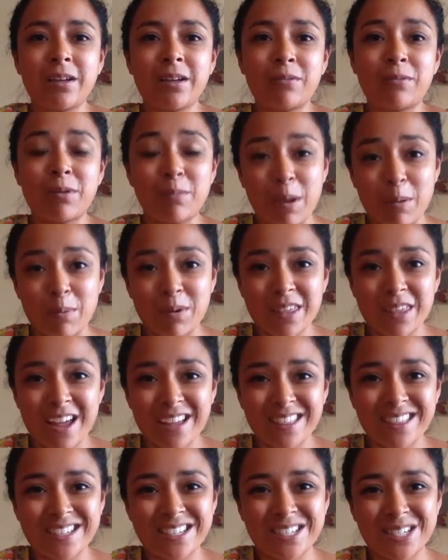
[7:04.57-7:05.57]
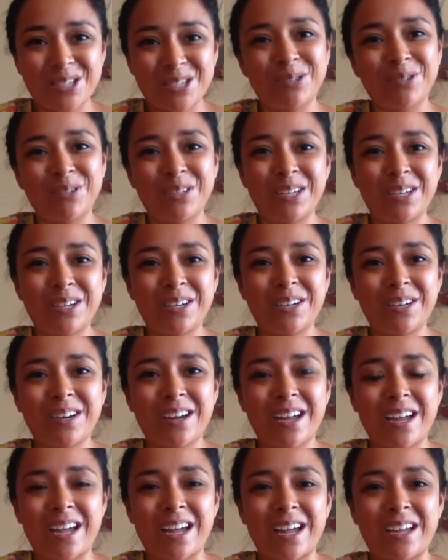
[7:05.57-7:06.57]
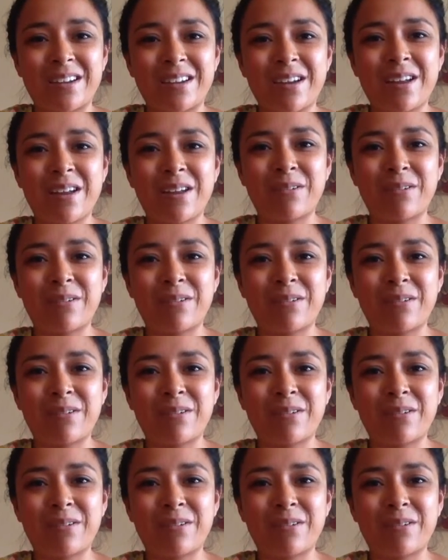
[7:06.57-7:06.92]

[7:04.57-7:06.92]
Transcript: remember that this school year, and